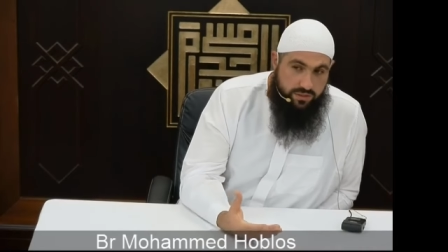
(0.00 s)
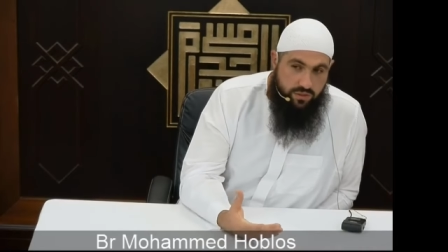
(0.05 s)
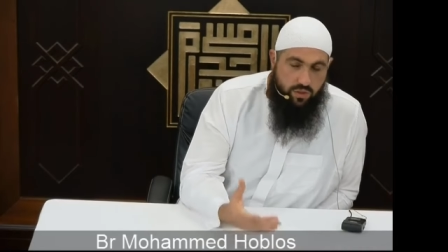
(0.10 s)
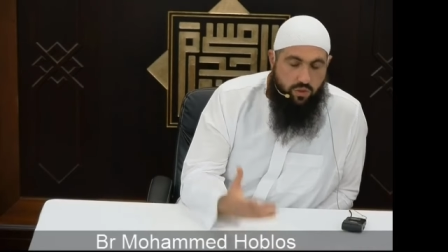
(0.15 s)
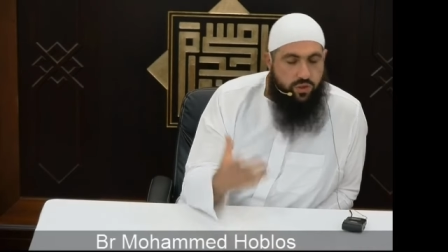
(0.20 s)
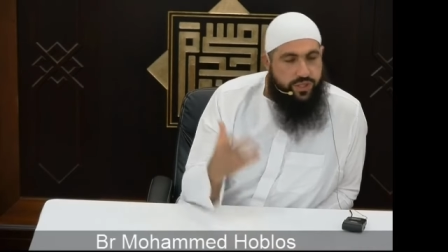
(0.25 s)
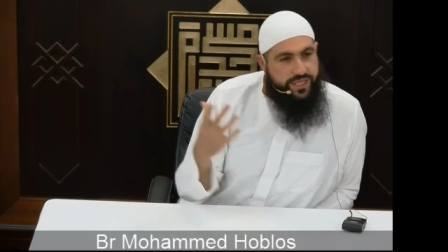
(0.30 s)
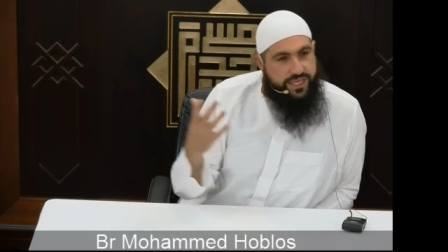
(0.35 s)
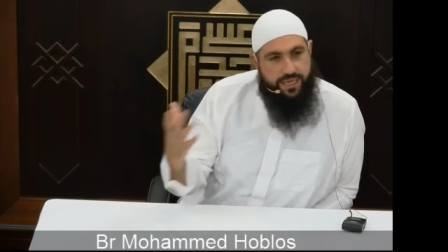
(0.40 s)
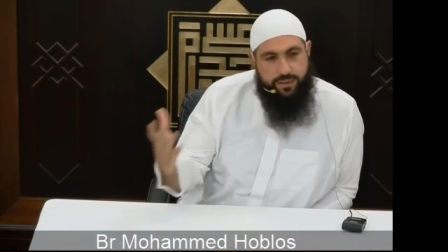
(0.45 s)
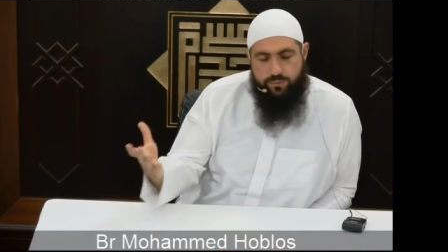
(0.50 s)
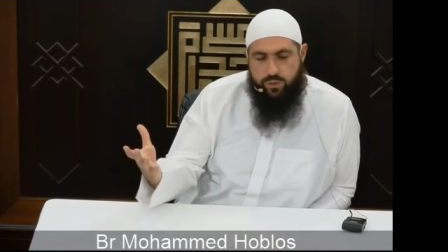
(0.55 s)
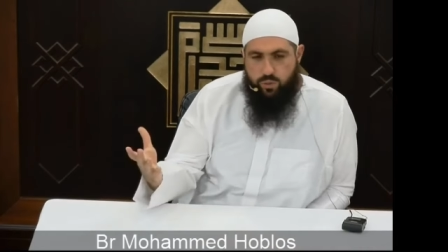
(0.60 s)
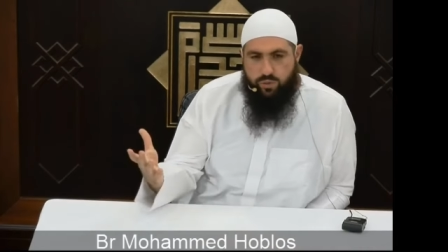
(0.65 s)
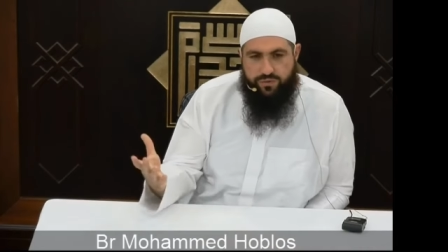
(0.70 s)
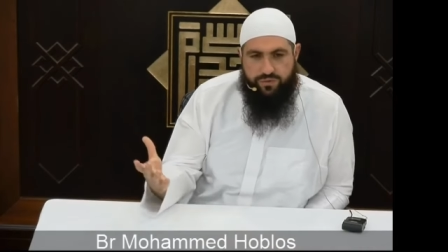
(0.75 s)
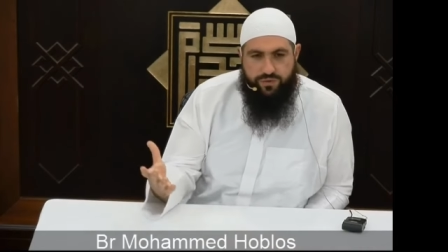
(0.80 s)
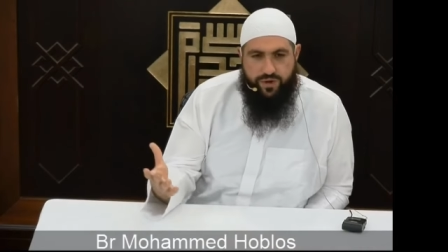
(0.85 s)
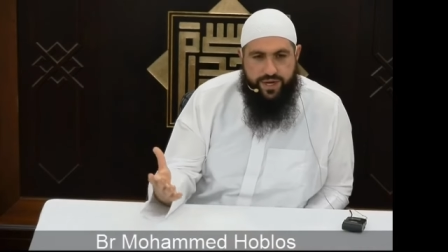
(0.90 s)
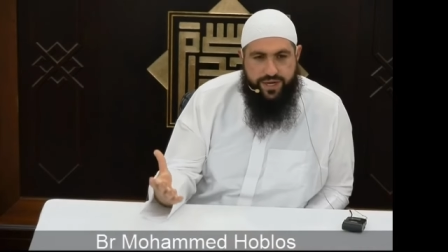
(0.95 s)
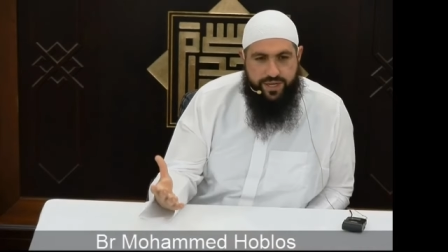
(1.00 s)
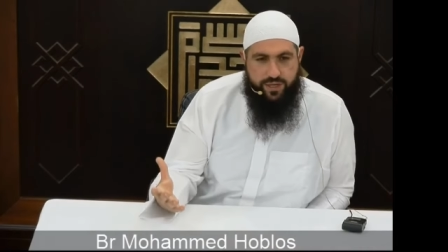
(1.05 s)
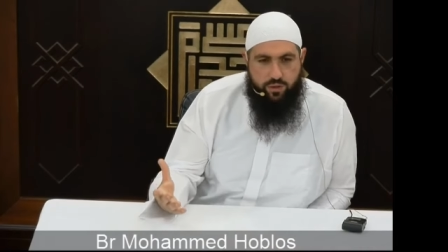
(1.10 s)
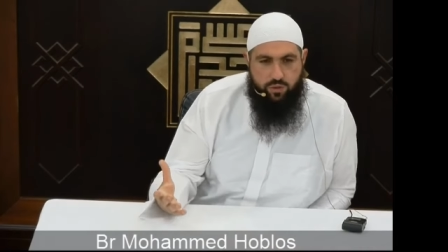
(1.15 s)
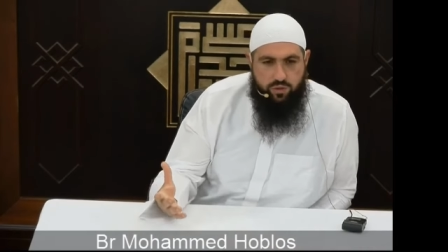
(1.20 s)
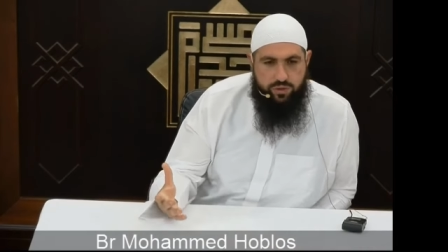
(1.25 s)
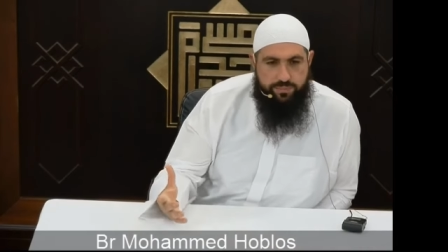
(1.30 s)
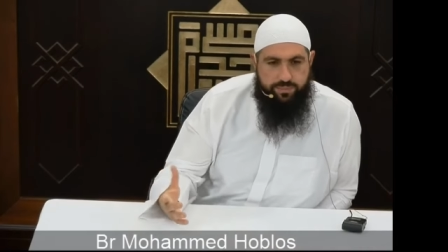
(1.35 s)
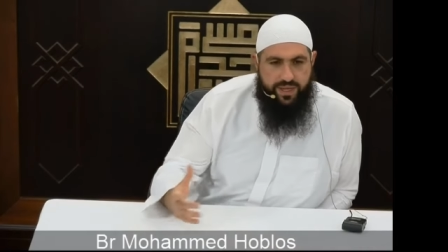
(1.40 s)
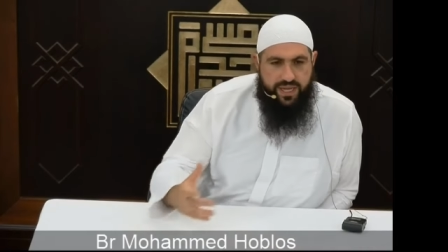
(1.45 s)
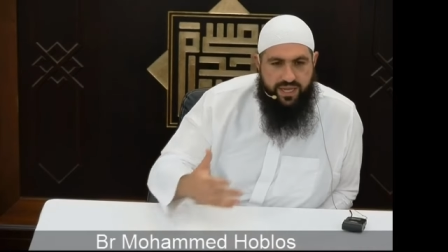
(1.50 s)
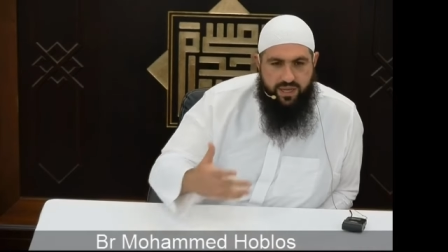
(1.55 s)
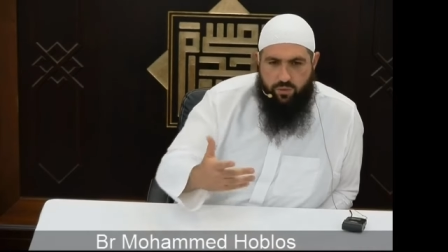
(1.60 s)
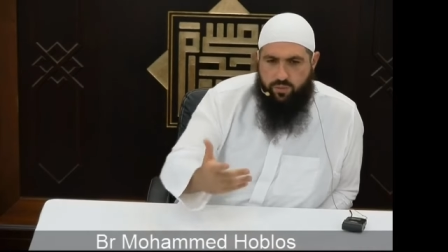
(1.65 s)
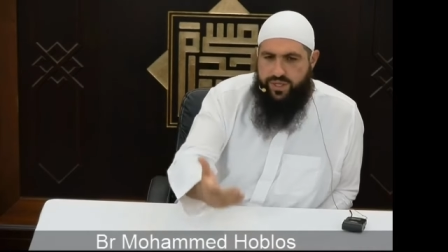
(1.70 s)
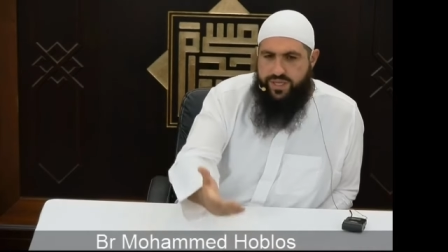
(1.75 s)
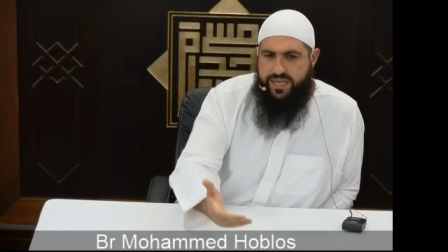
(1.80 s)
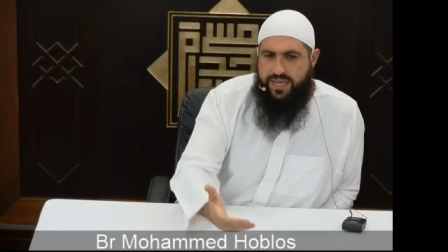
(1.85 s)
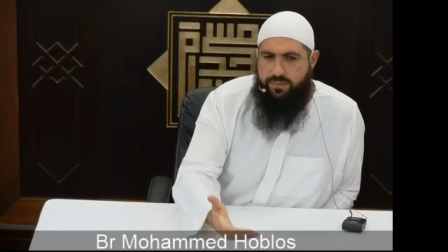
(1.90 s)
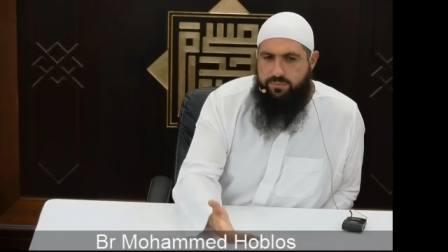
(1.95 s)
or you come to a Friday khutbah, or
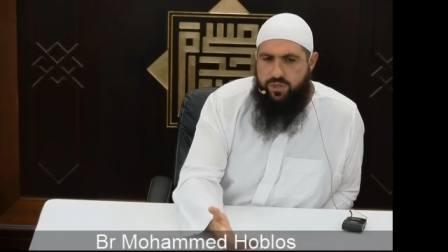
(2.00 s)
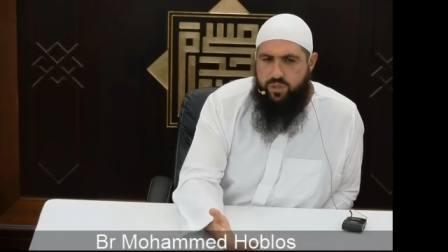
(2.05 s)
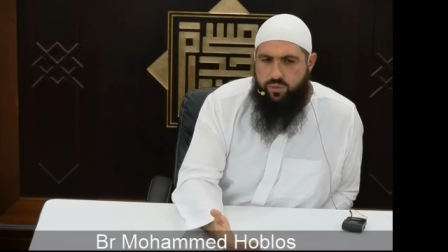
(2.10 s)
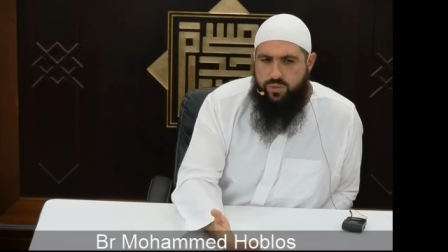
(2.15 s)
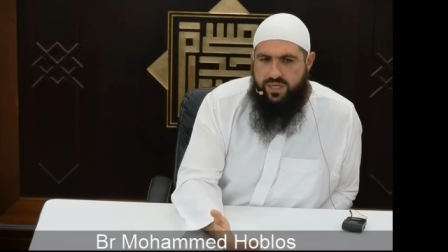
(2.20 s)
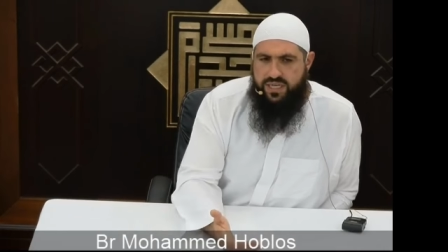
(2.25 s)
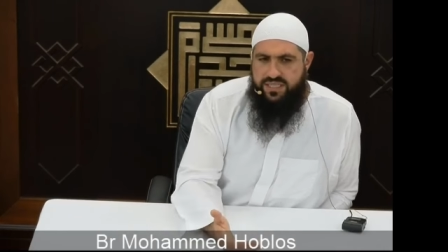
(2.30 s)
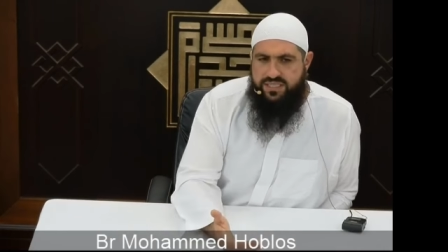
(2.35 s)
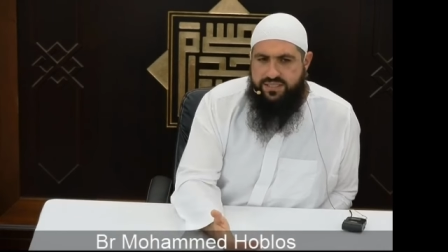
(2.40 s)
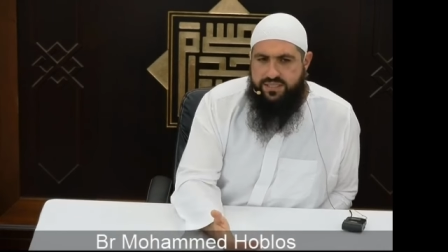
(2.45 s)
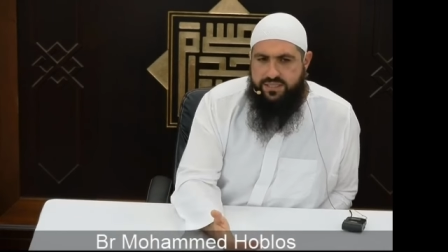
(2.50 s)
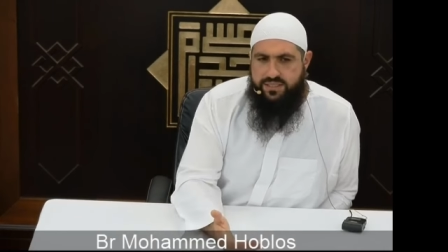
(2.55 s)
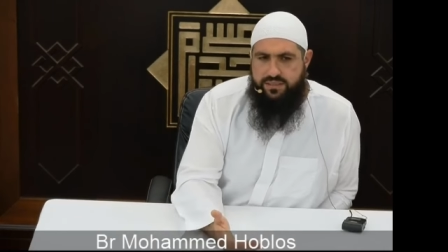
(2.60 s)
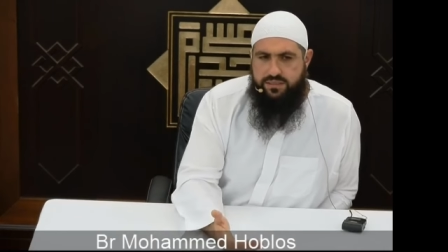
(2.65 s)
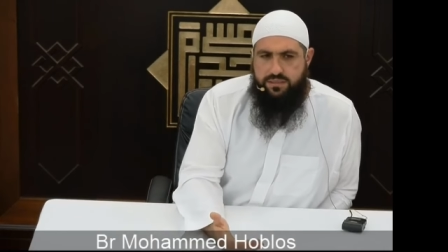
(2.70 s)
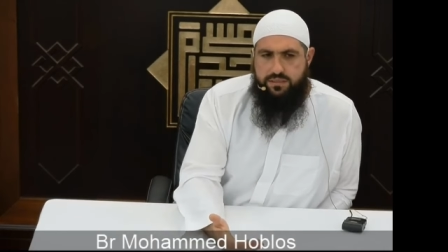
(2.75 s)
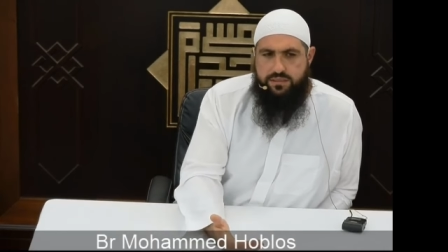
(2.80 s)
you come to a lesson,